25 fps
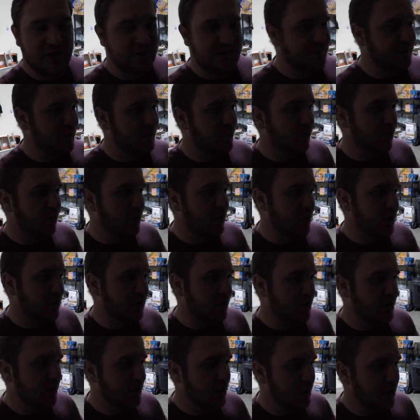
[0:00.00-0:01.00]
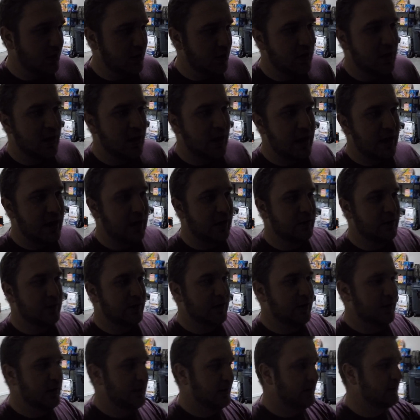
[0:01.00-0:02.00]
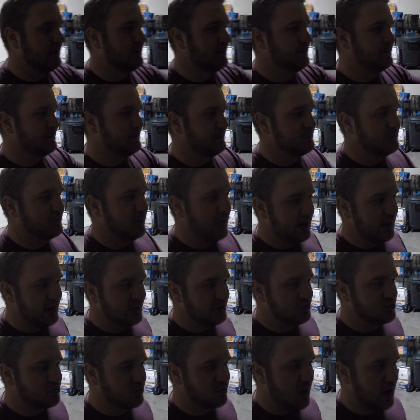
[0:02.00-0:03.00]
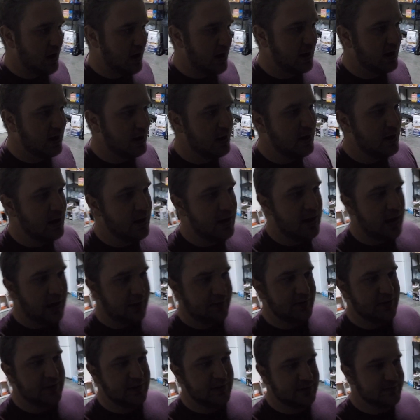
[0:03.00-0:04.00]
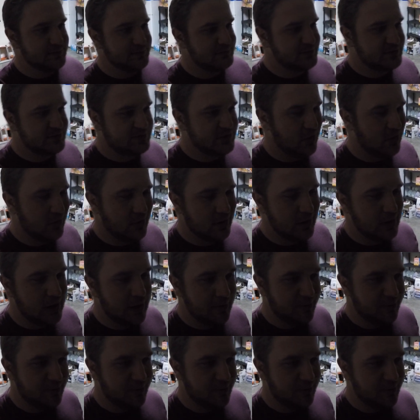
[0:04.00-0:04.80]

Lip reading: ready for work I'll let it dry and then start it